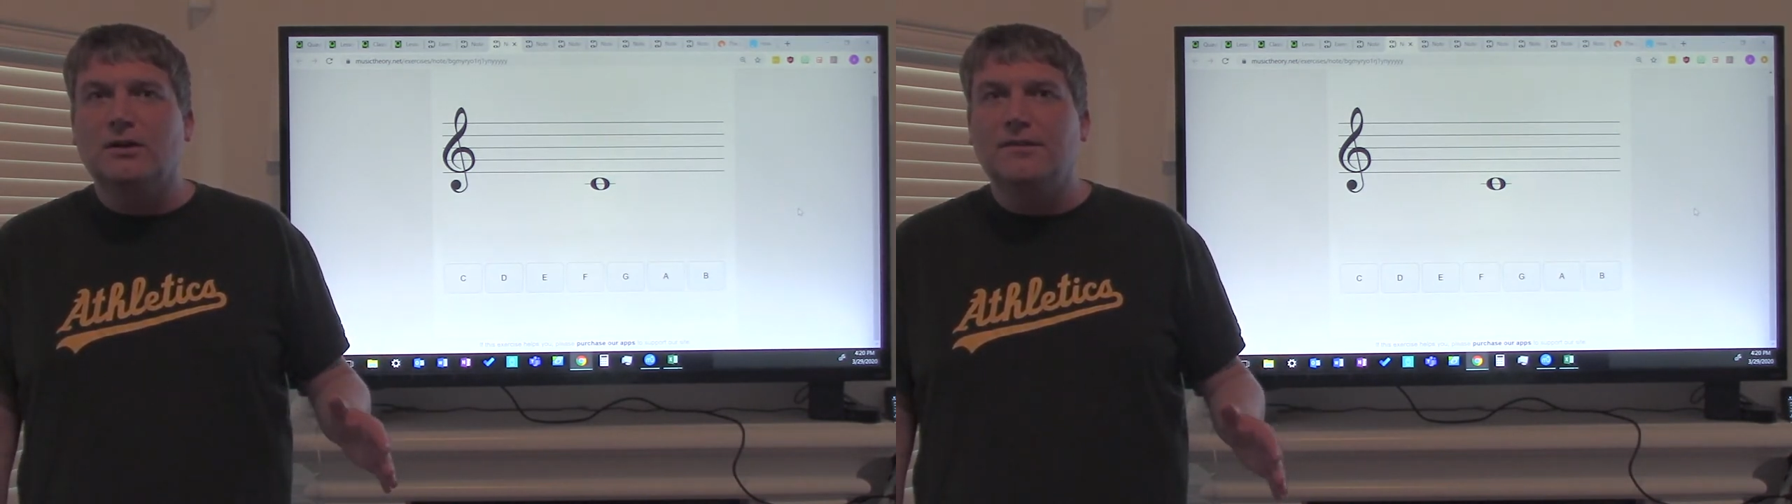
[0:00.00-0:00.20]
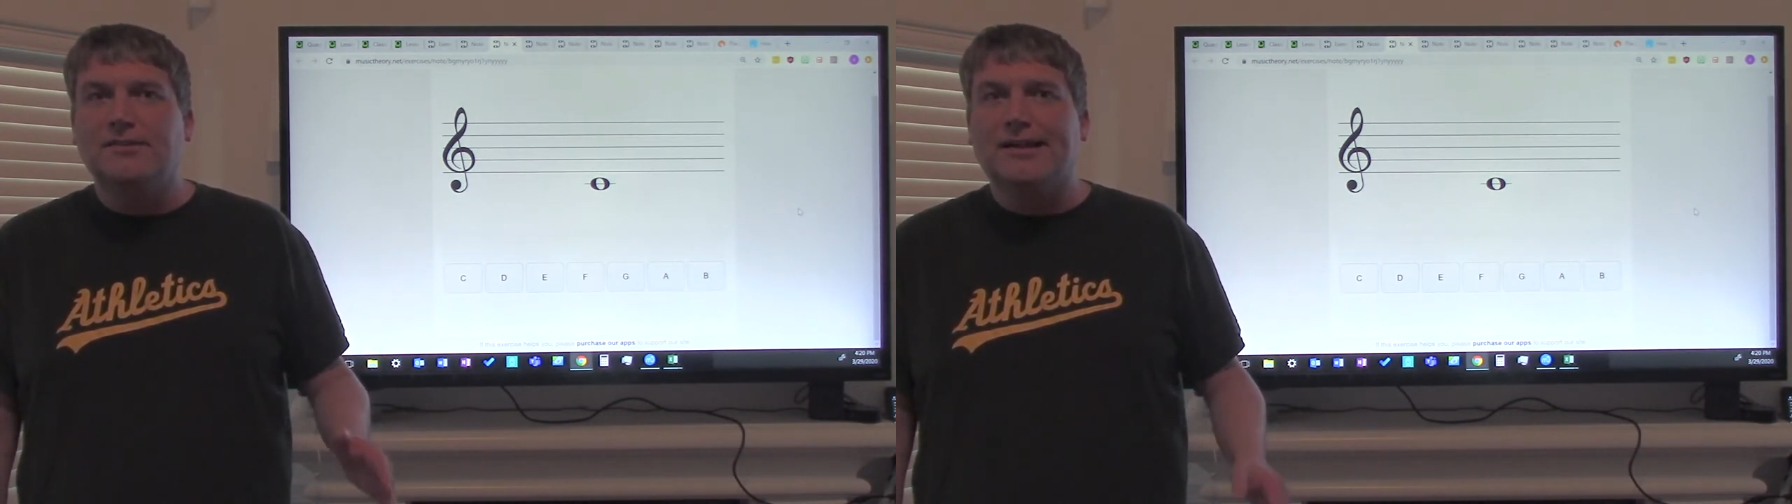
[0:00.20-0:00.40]

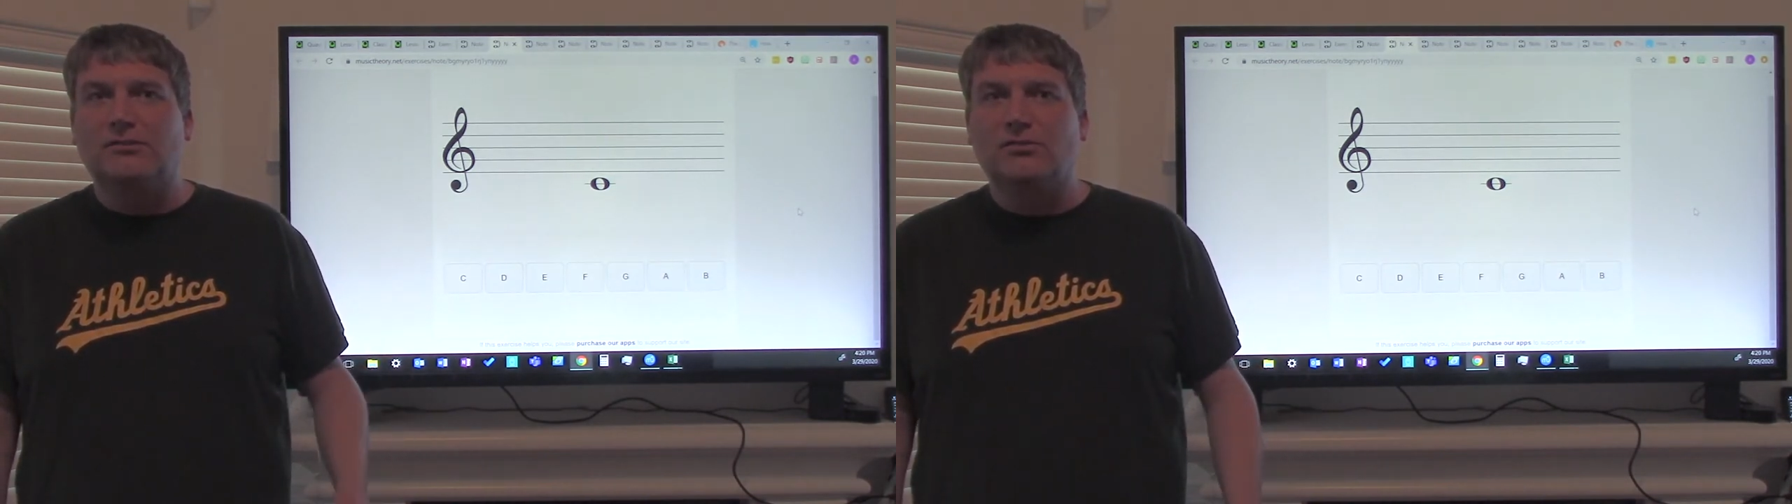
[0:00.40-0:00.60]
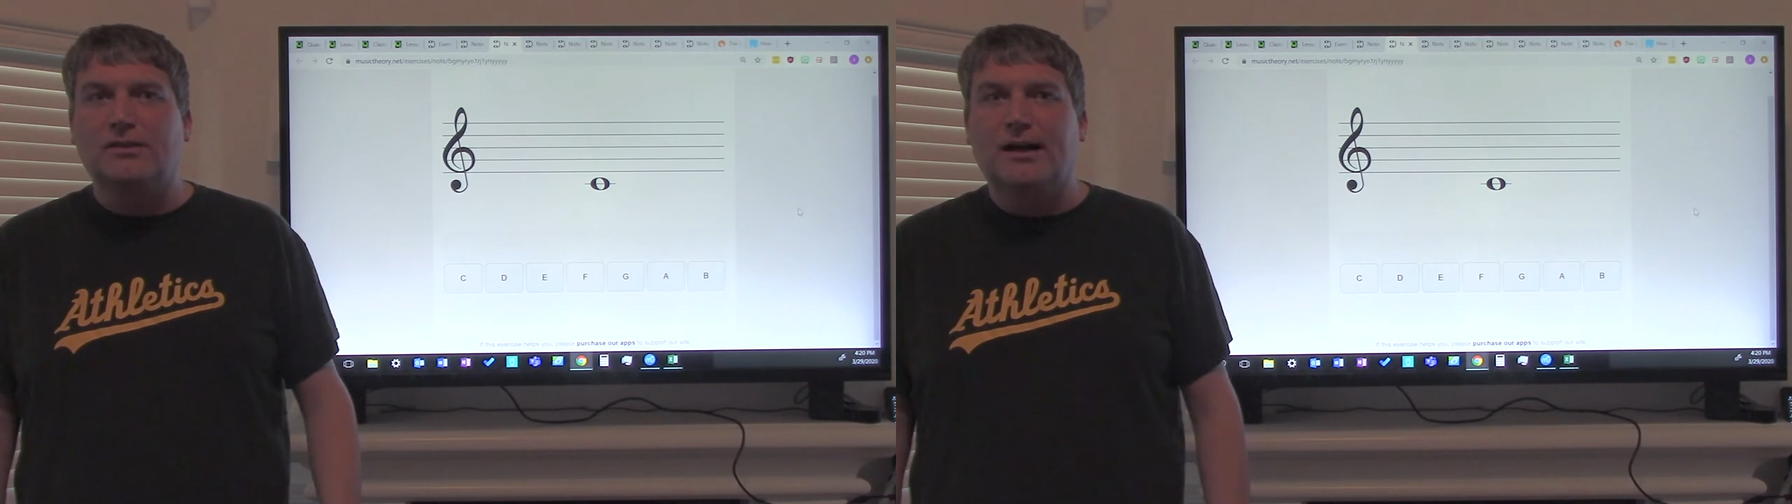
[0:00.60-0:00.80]
in this
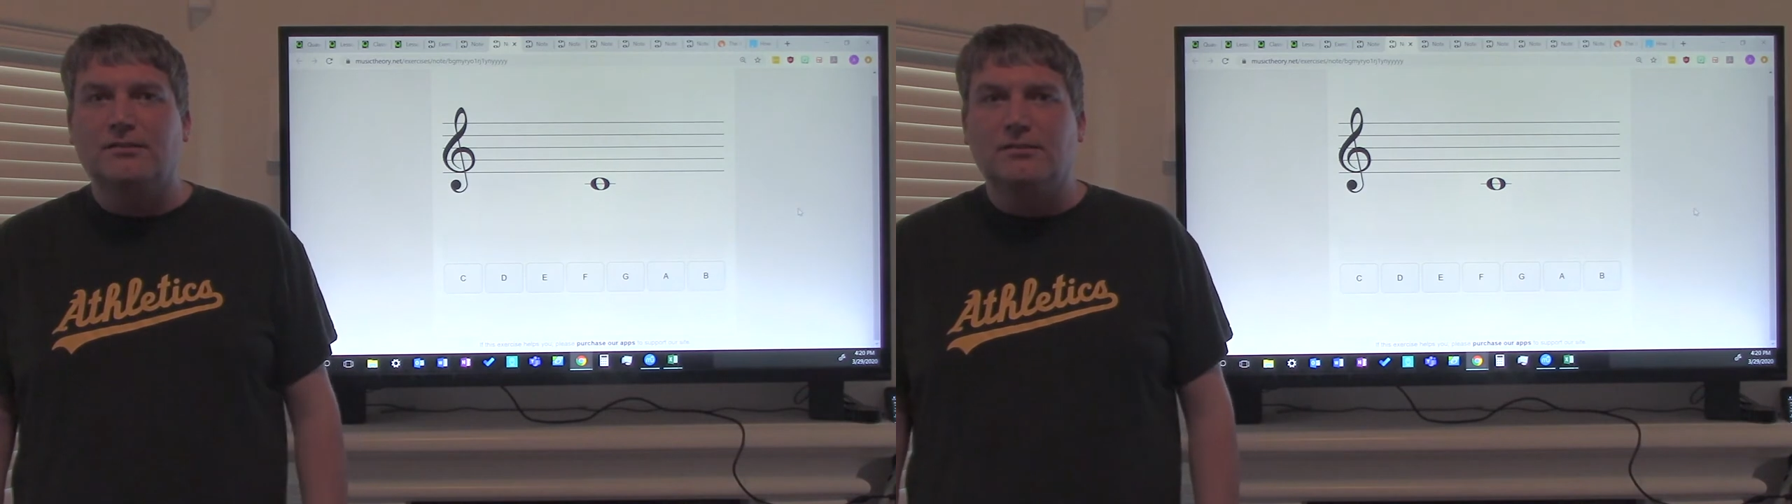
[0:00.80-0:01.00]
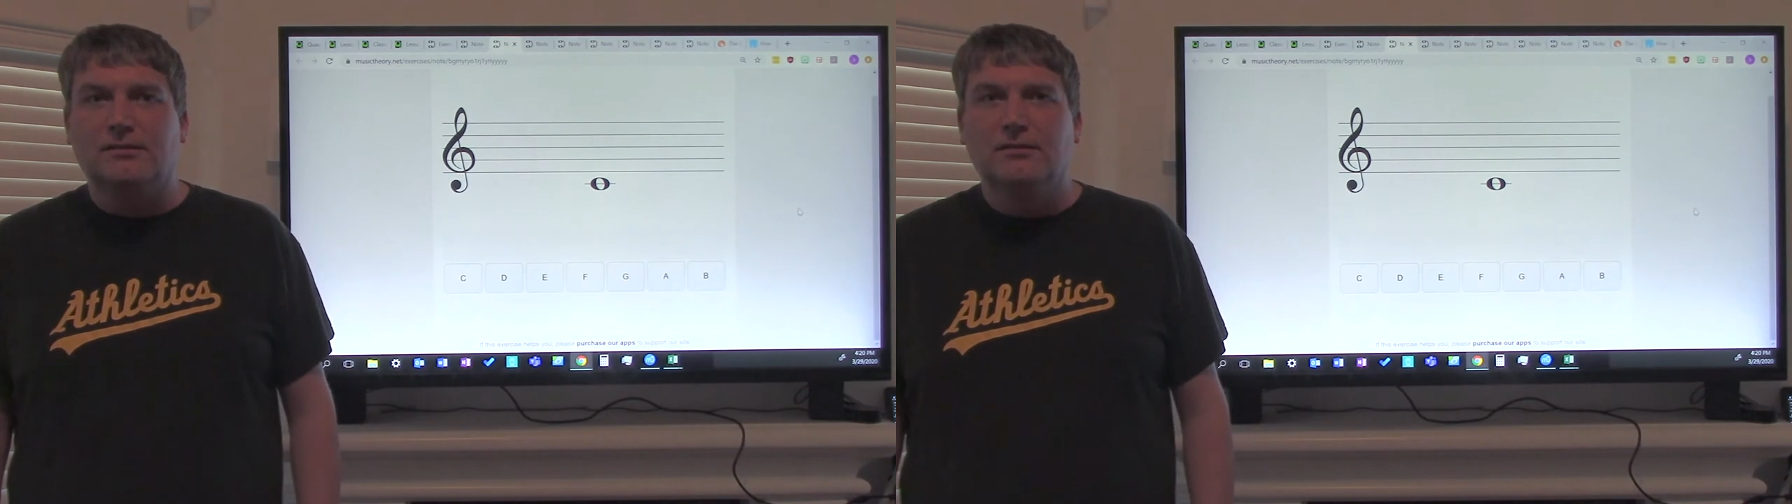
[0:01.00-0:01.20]

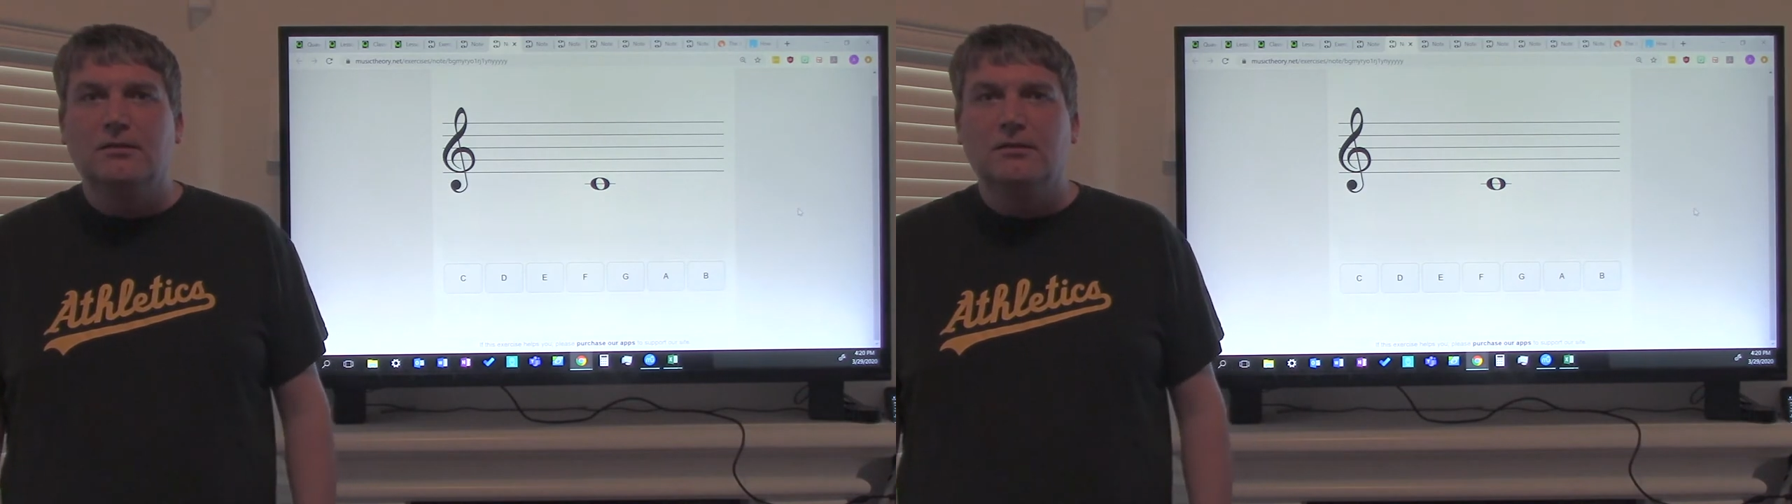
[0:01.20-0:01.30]
exercise.